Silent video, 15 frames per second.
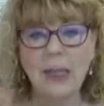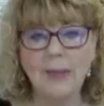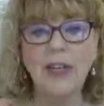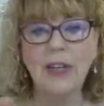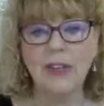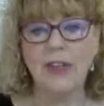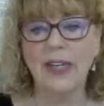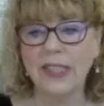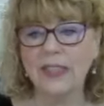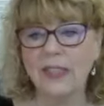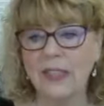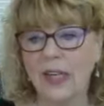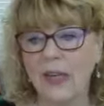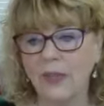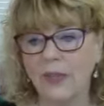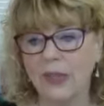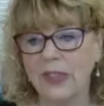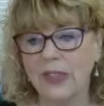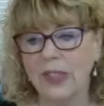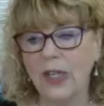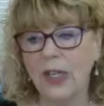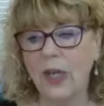coming to the next
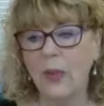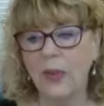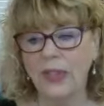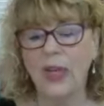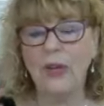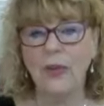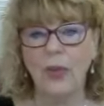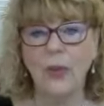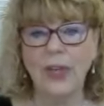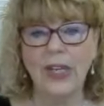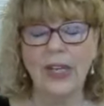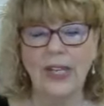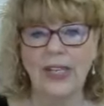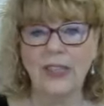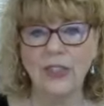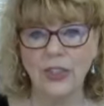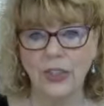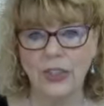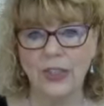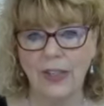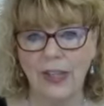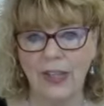conference without knowing an answer
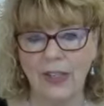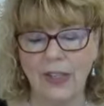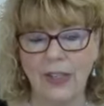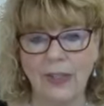to that.